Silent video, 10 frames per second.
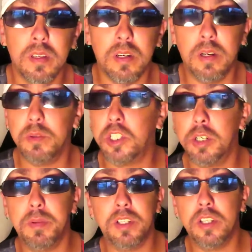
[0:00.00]
you know, I'm sure
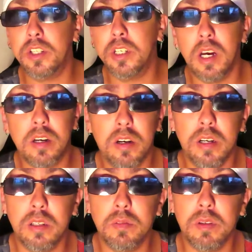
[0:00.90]
my sister got
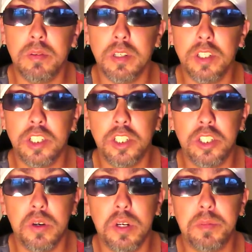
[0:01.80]
called and she
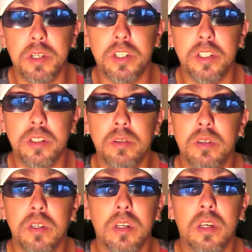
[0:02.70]
showed up there too.
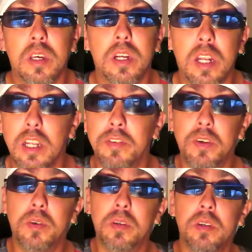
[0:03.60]
And I love
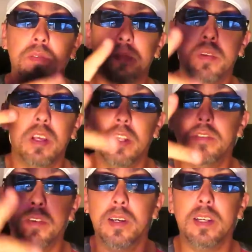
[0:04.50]
you. I love
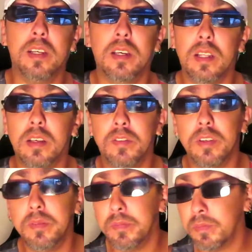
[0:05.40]
you, Andy. I love
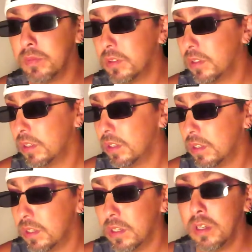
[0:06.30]
you.
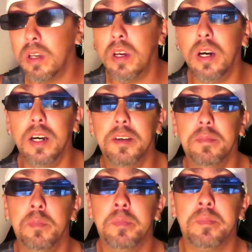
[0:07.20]
Um,